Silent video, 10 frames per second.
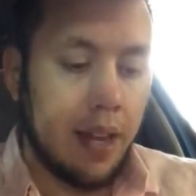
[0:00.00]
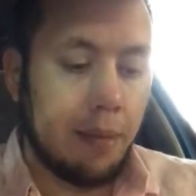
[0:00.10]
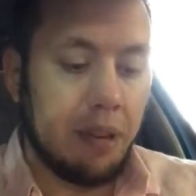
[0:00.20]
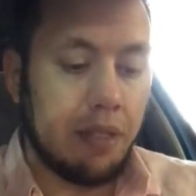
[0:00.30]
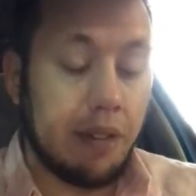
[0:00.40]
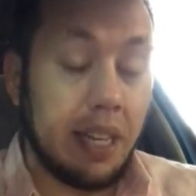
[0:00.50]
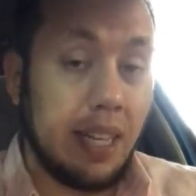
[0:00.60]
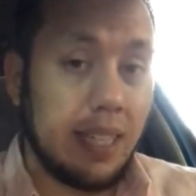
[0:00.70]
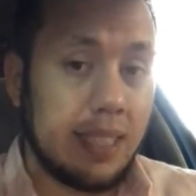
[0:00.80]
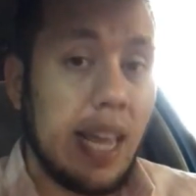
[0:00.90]
Number
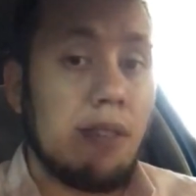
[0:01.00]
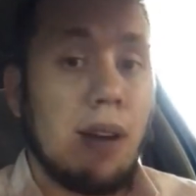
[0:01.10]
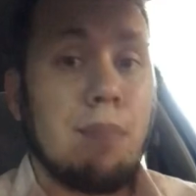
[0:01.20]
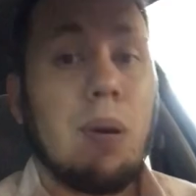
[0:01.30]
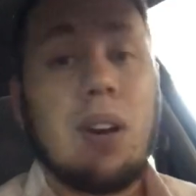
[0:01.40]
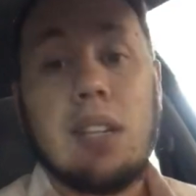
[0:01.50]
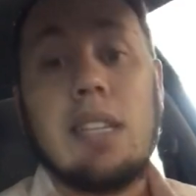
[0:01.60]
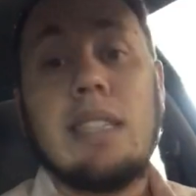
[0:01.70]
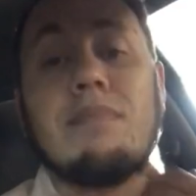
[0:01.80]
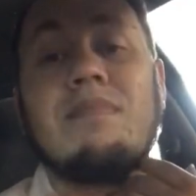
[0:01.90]
3, Saquon
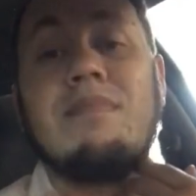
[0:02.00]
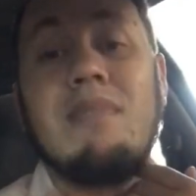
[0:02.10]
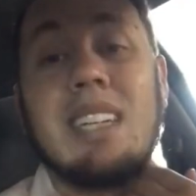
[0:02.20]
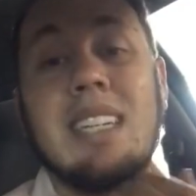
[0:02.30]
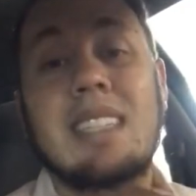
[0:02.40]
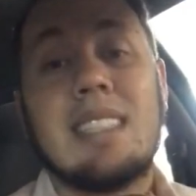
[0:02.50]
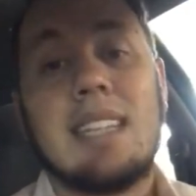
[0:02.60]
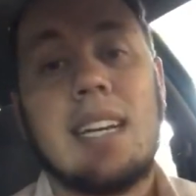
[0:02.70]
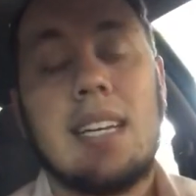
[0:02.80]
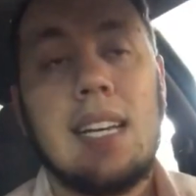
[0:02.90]
Barkley. What can you
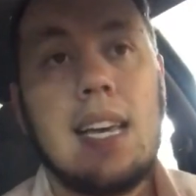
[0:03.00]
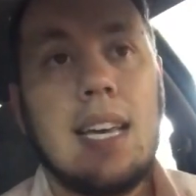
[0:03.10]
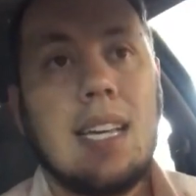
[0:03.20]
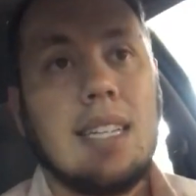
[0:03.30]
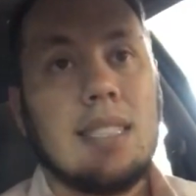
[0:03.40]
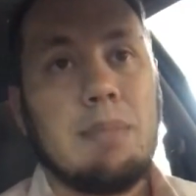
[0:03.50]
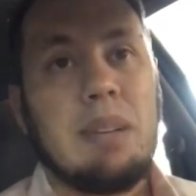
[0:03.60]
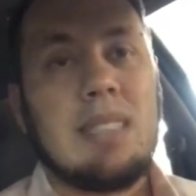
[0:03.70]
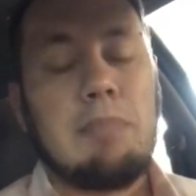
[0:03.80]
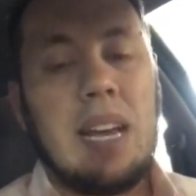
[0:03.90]
say? He's the
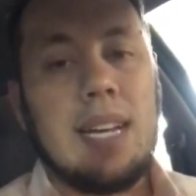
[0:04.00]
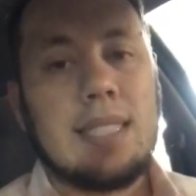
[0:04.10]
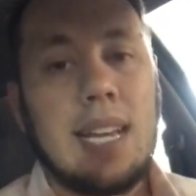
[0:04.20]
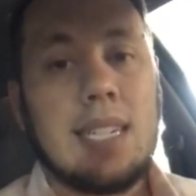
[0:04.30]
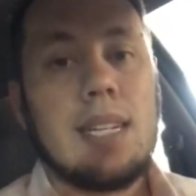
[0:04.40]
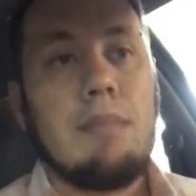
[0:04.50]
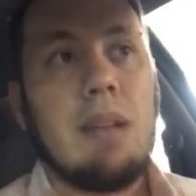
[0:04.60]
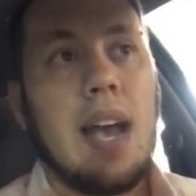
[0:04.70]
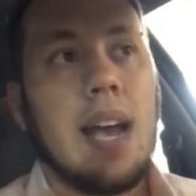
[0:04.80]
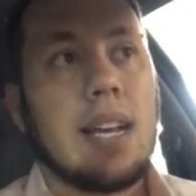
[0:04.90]
best pass-catching
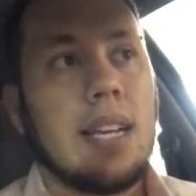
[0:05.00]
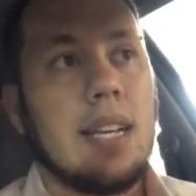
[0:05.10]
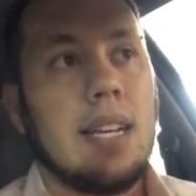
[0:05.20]
back.